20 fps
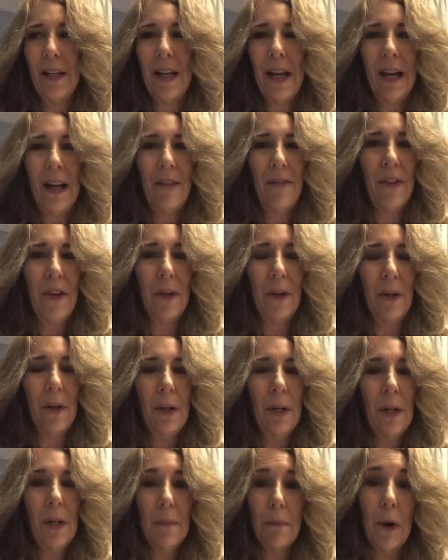to have
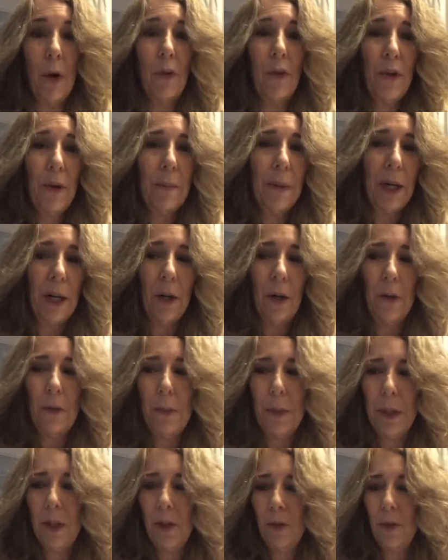their both their parents
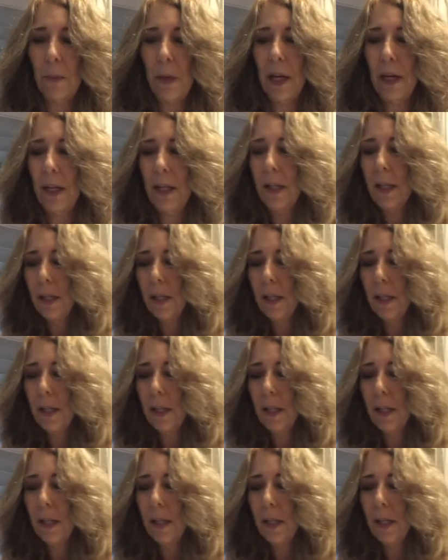because my